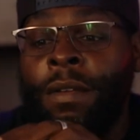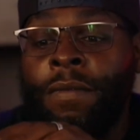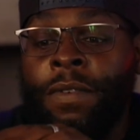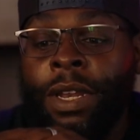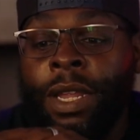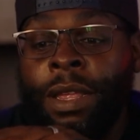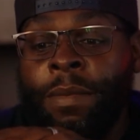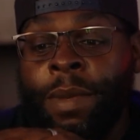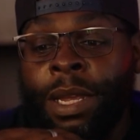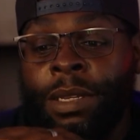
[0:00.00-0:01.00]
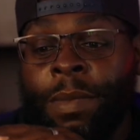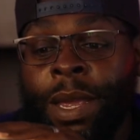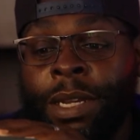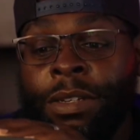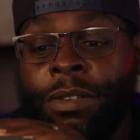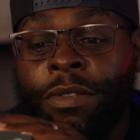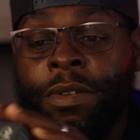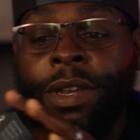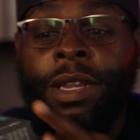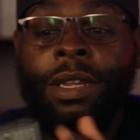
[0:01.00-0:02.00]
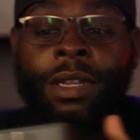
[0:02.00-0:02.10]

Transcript: for the MX Master 3.